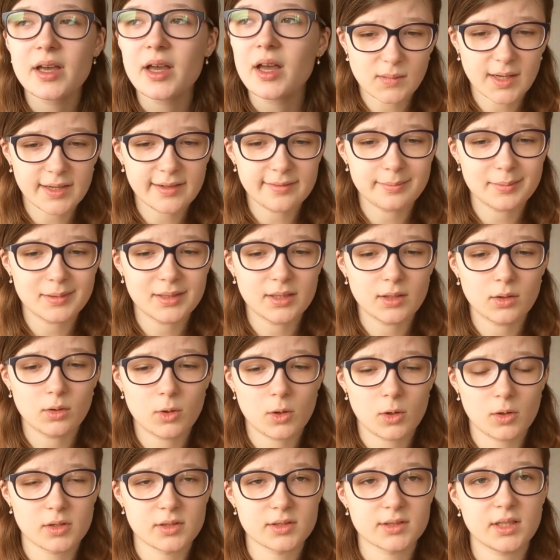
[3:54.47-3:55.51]
I've been in
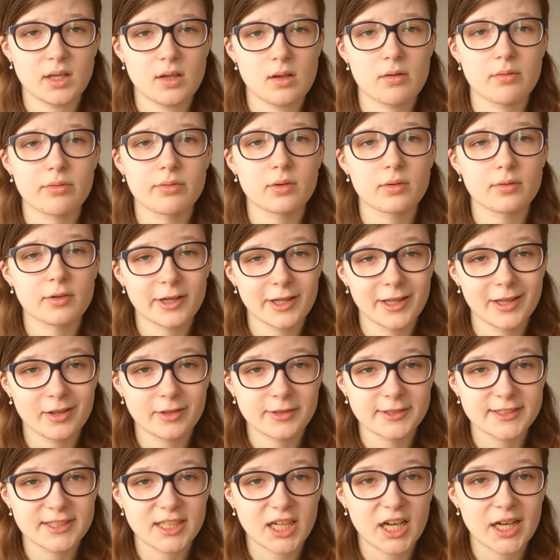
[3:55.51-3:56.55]
quarantine for a really
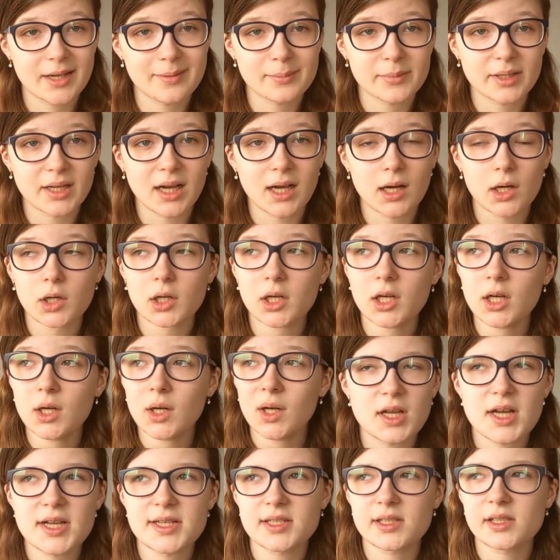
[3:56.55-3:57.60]
long time now.
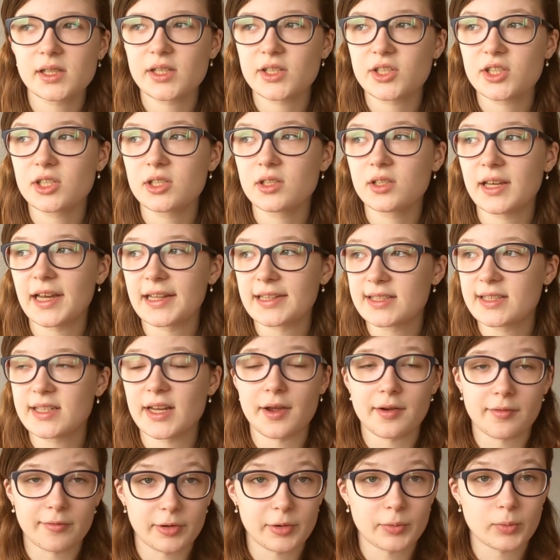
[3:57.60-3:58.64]
Isolation gets to
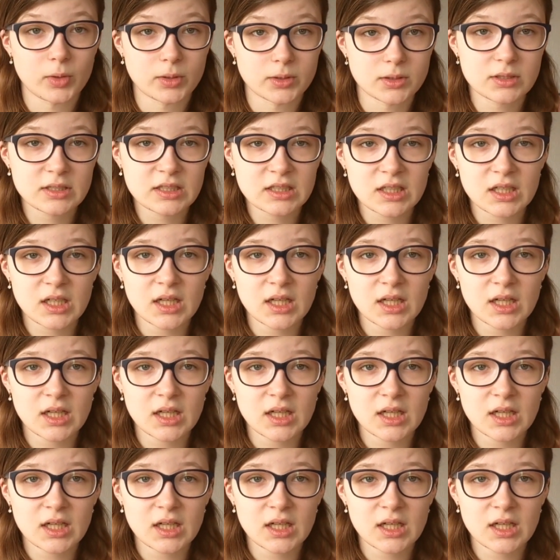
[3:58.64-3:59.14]
everyone.